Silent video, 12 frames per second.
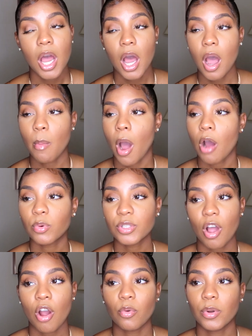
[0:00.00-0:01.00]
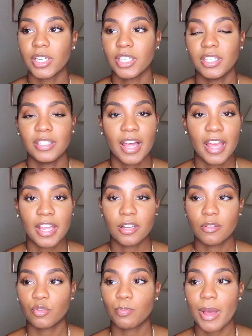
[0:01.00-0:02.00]
I was already like
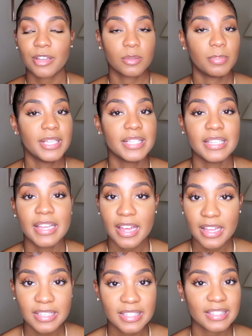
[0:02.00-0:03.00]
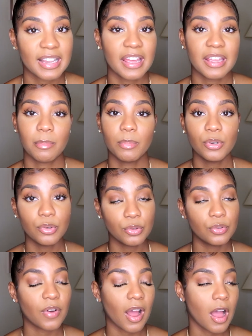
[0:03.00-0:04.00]
about to PCS, like
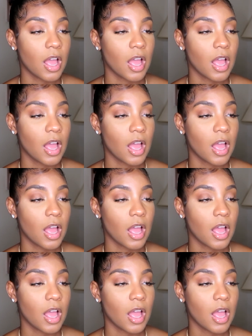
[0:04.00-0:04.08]
move.